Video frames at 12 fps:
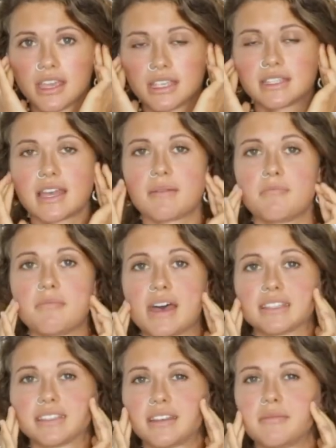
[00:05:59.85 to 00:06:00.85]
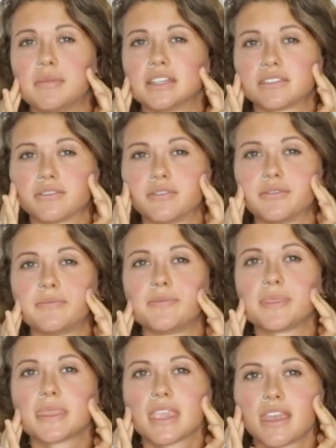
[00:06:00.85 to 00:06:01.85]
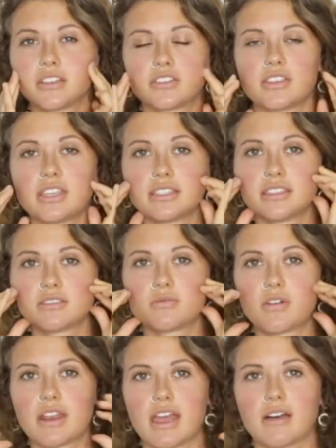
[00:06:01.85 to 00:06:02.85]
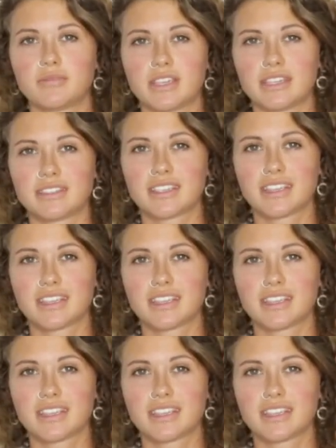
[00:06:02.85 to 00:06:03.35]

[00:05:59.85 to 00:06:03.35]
is that masseter muscle. So this is what helps us